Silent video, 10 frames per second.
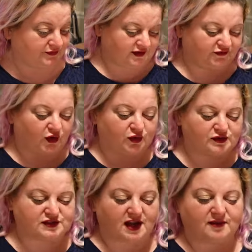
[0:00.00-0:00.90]

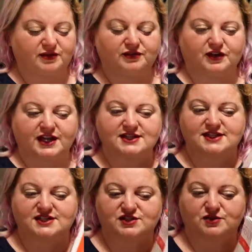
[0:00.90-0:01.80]
folds up for
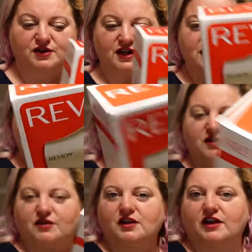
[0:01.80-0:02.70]
easy storage.
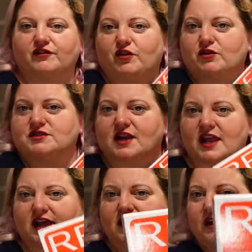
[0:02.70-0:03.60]
So it folds
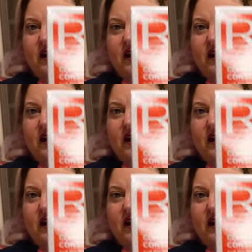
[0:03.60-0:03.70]
like